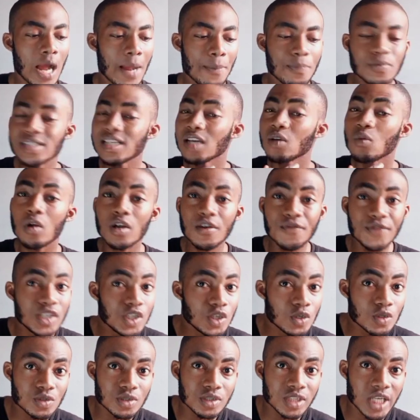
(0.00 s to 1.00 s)
I posted one
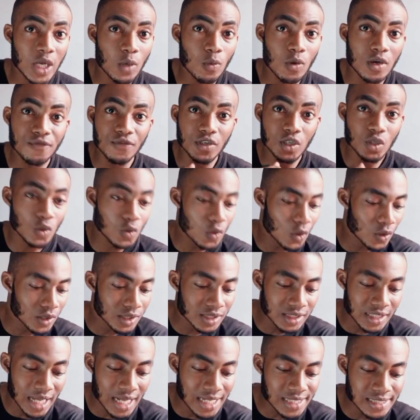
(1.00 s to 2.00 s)
video today, one video
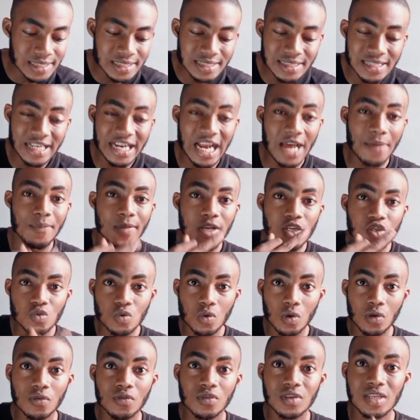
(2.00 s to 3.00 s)
content that I made
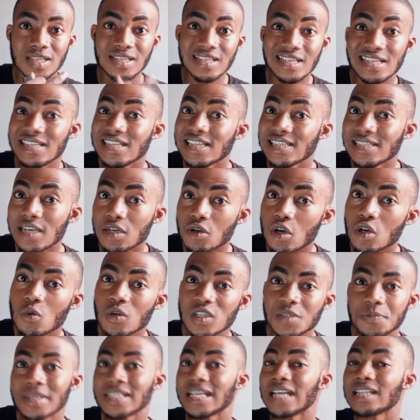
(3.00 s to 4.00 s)
sure the, the
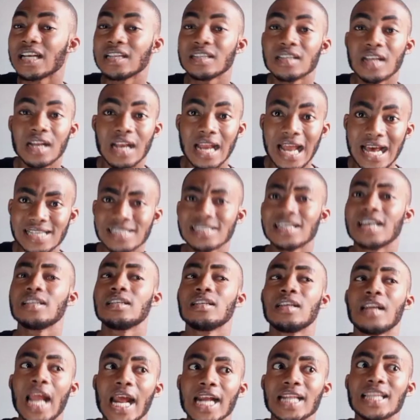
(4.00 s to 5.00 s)
second was better than the last,
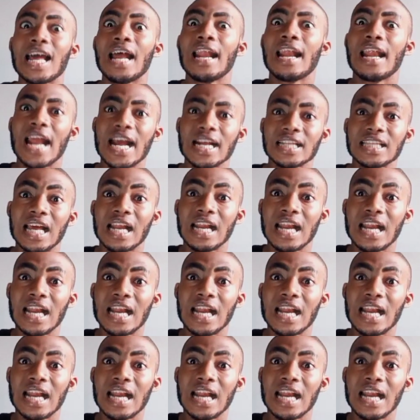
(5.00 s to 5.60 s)
and like that, like